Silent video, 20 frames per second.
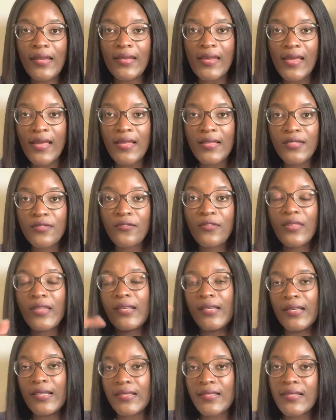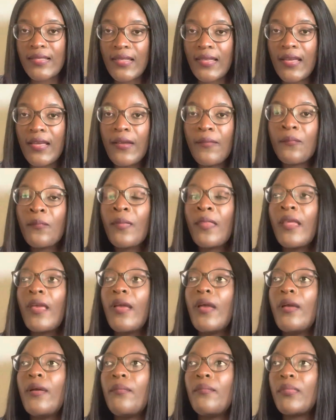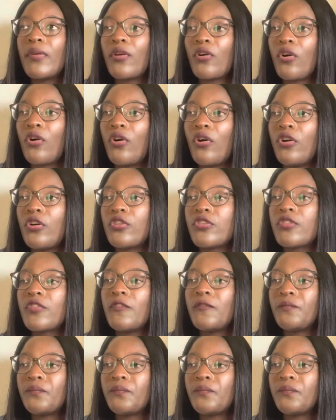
dates for the next year, because